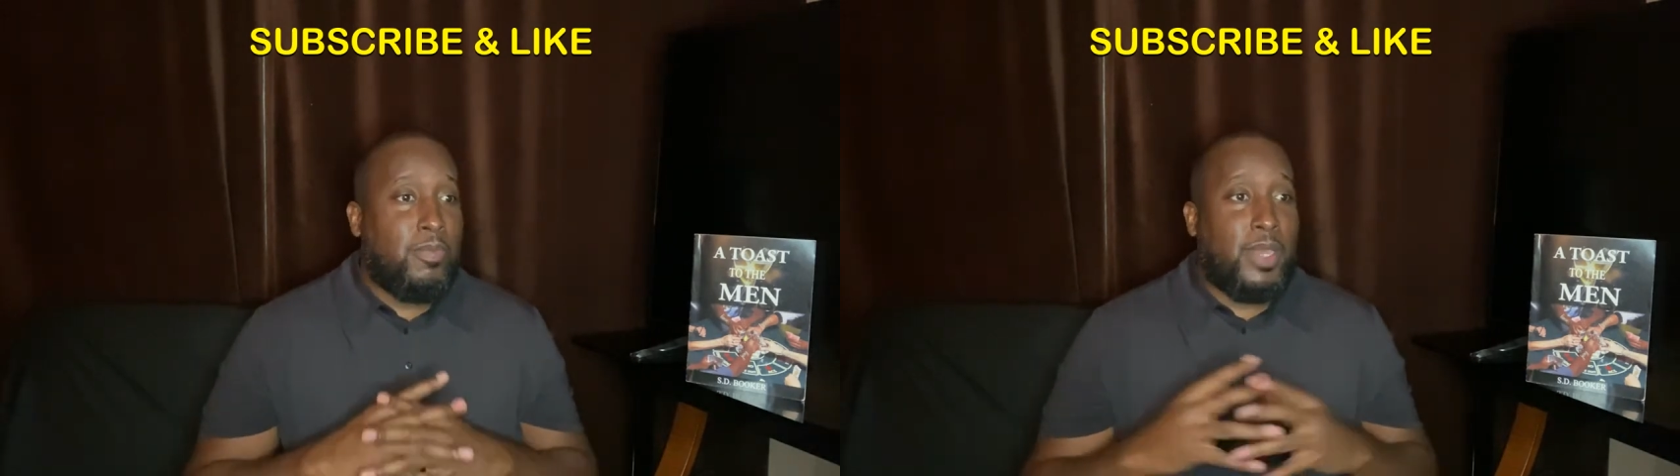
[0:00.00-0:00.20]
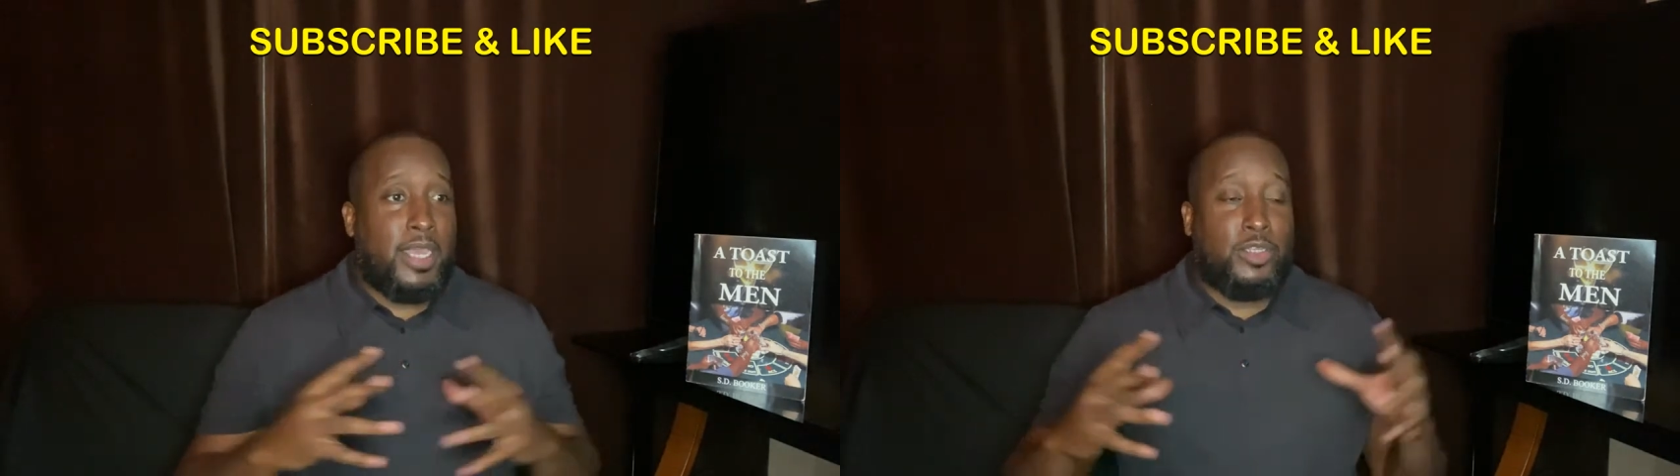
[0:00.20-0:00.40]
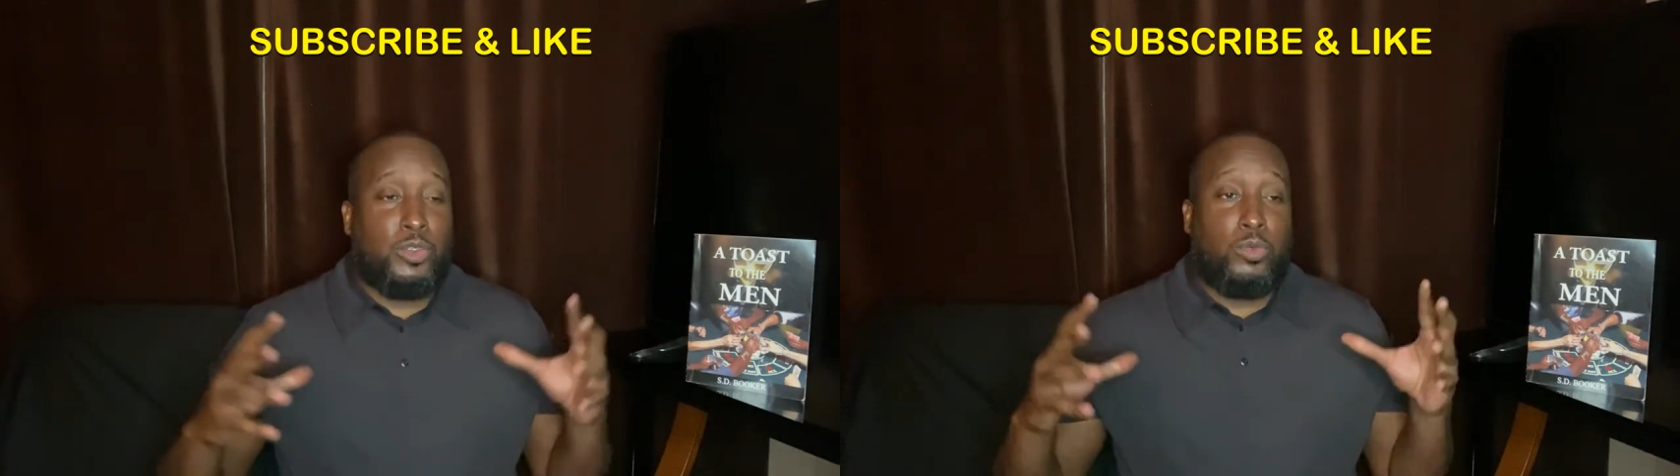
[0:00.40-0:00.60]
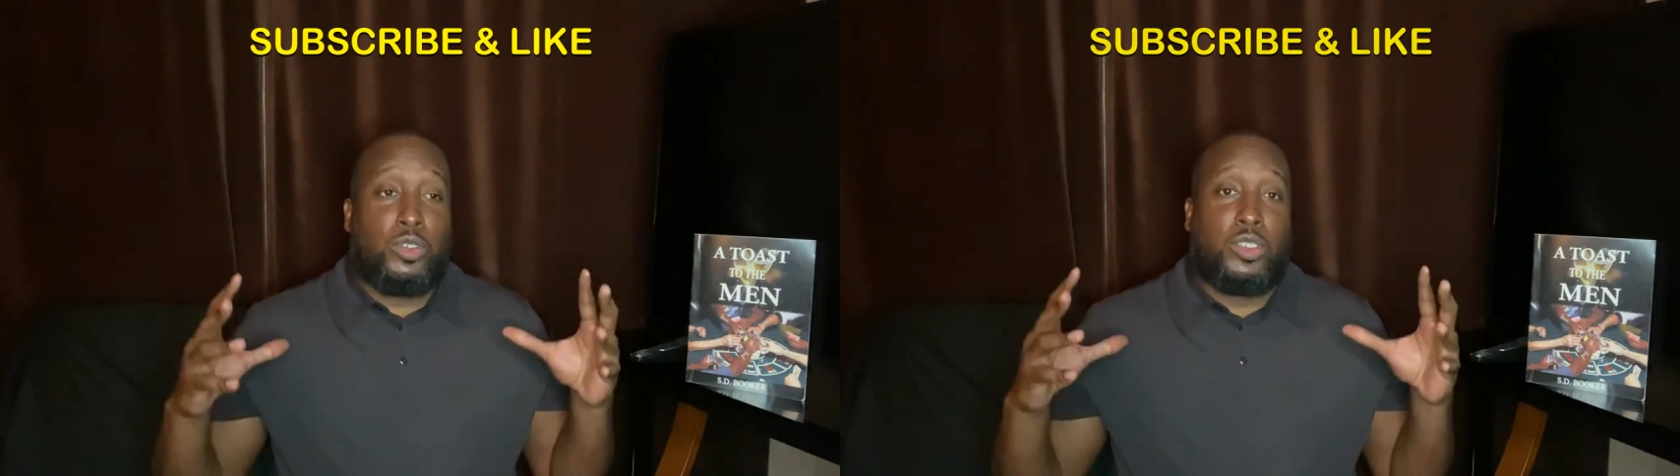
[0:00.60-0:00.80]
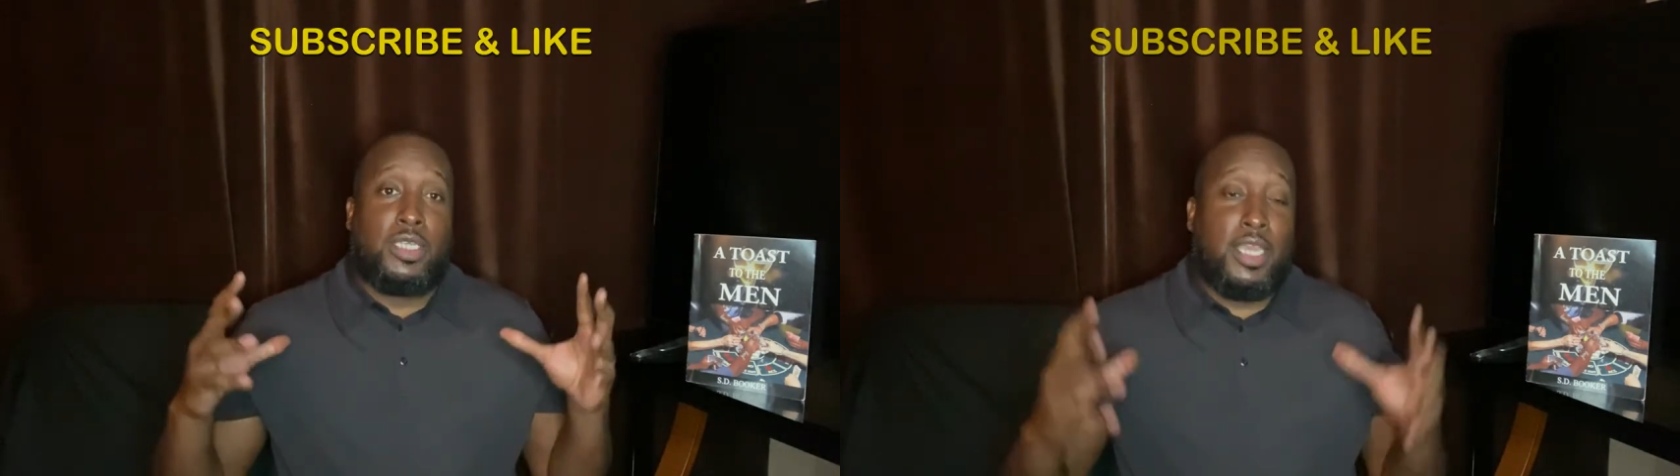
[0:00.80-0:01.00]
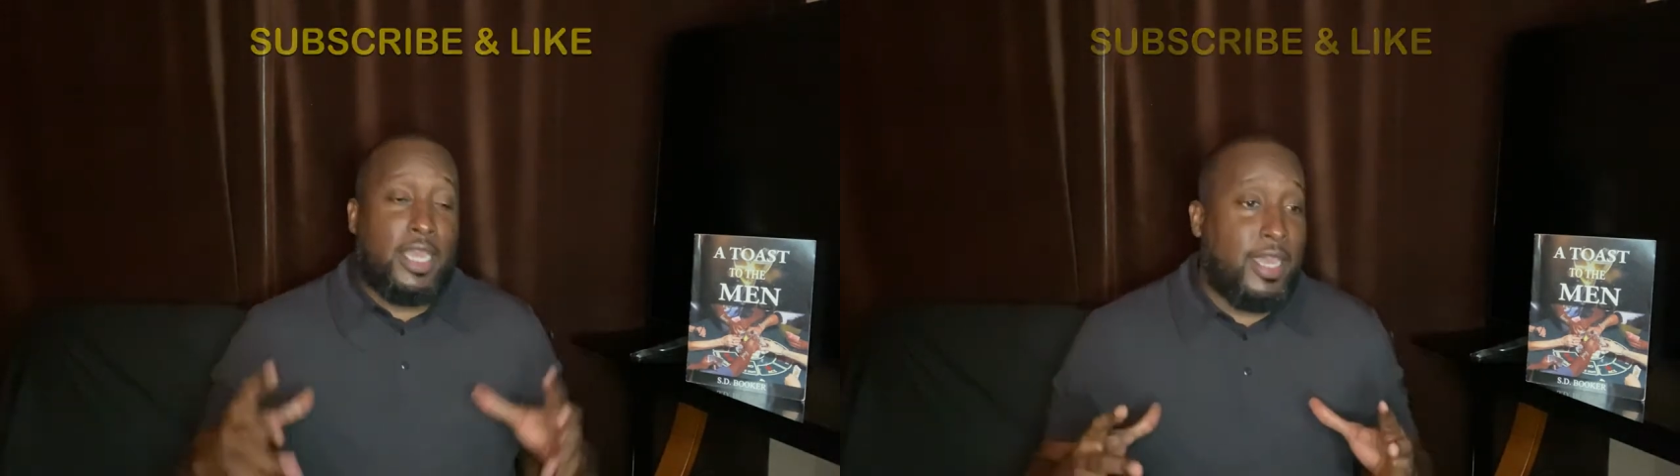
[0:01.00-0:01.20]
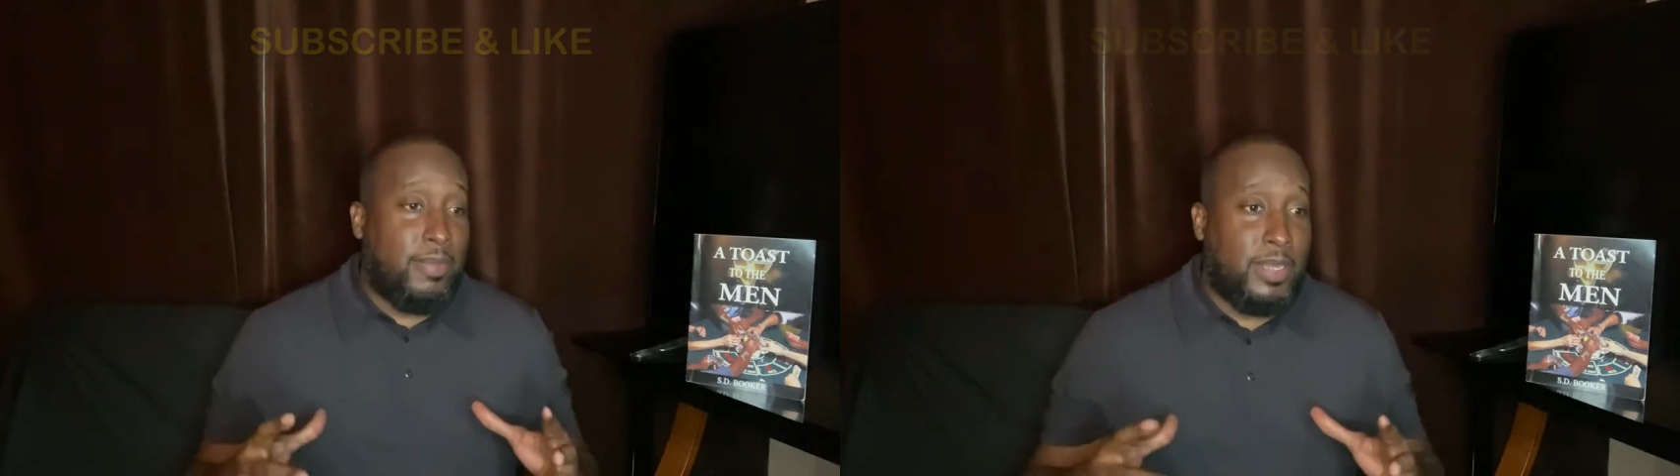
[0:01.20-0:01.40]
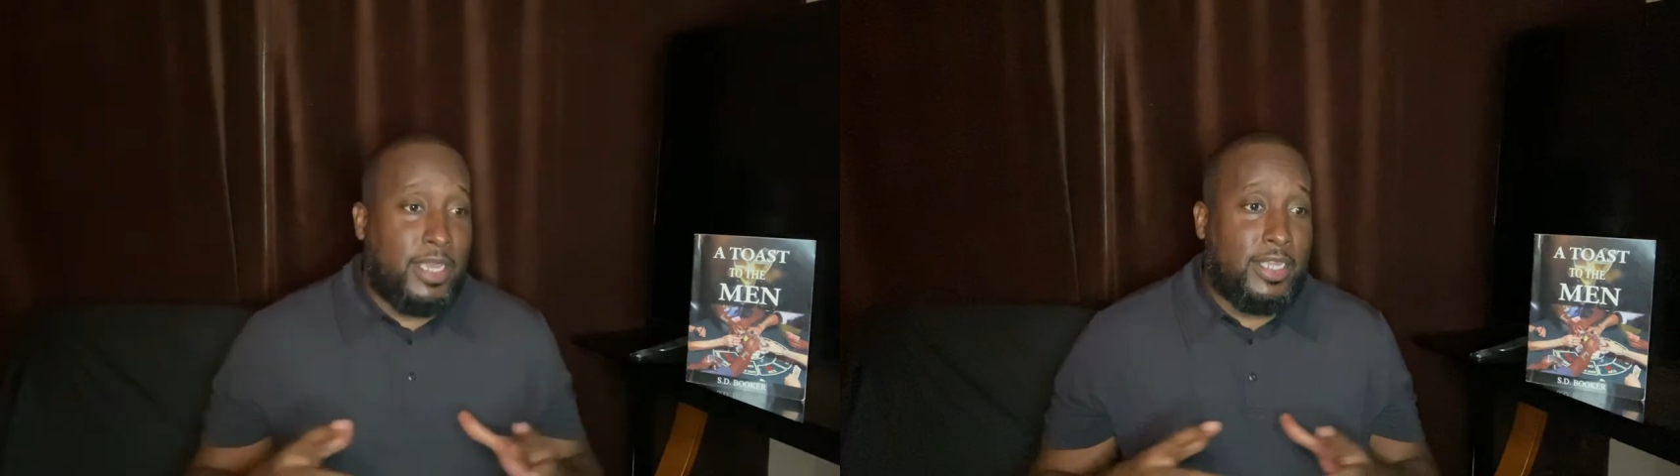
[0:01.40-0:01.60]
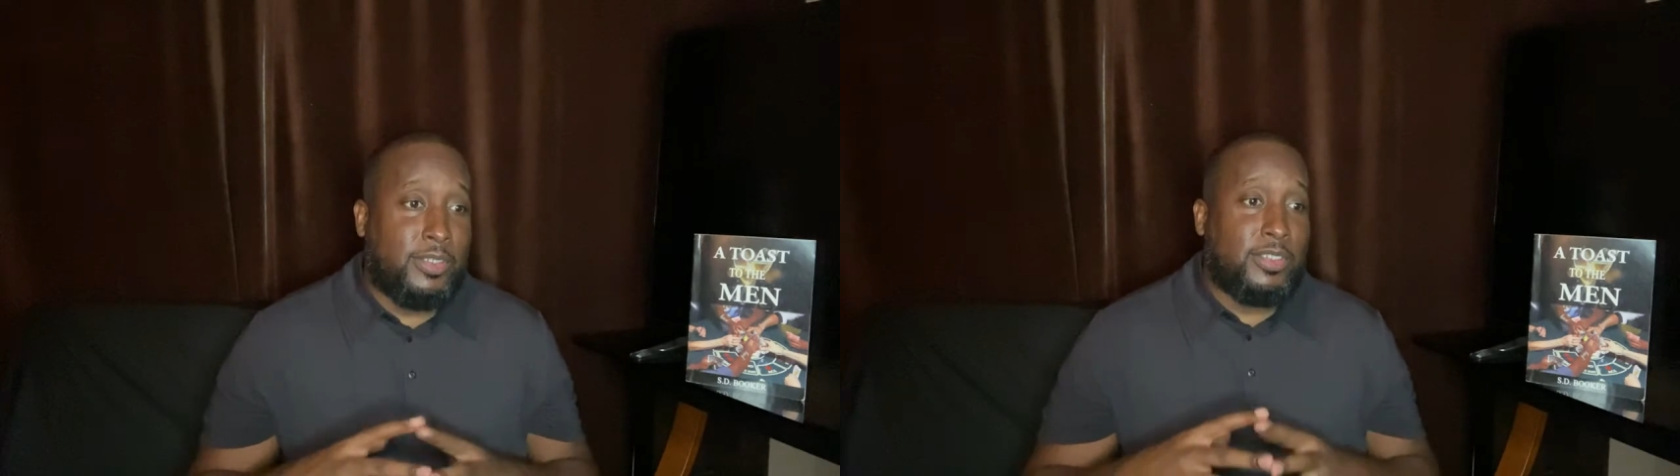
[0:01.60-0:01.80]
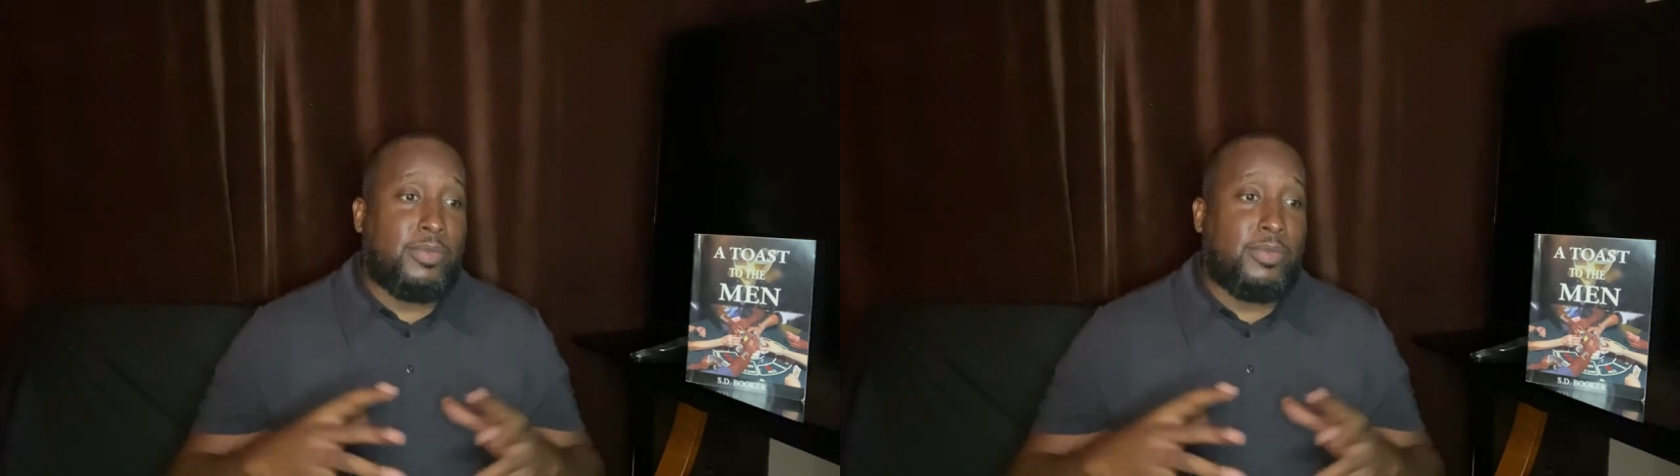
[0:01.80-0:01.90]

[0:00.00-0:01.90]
man, do what you can, man.